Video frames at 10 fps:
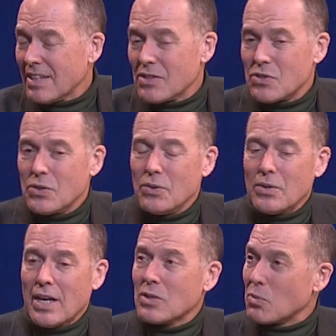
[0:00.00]
So
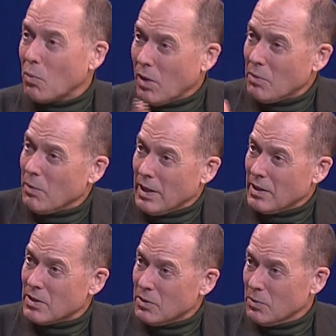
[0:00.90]
that's one way
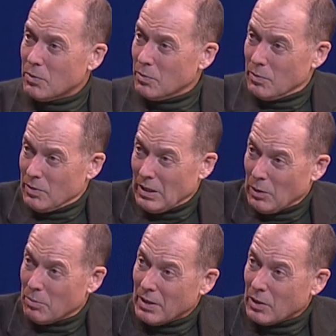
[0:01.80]
to
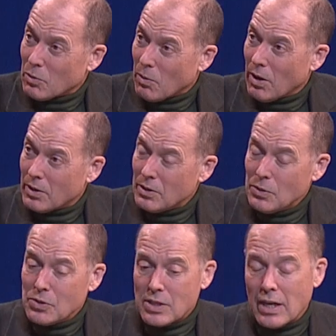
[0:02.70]
bring your water
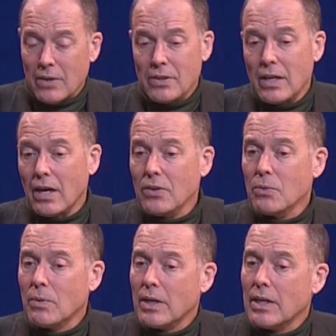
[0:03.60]
use down. The other
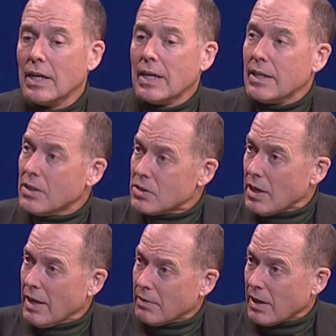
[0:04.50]
way is to
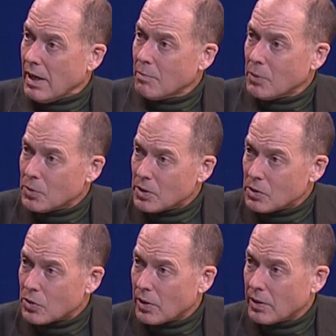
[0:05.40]
have a
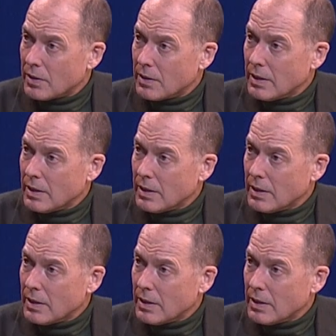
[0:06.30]
composting toilet.